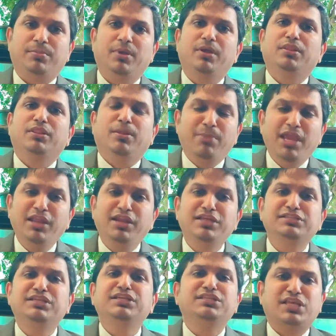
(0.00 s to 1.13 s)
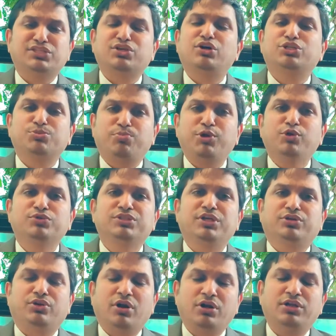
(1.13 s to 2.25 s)
The main reason is Escorts produce the
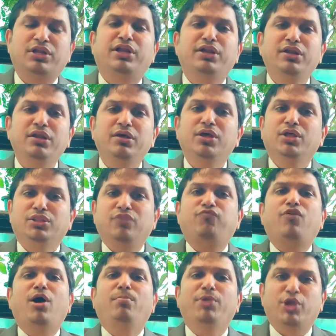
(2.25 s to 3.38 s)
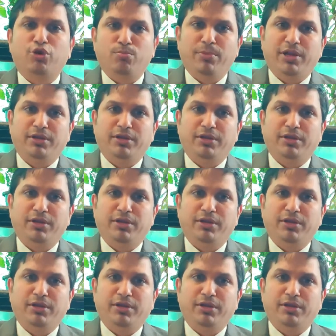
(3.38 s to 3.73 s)
tractor and the farm equipment.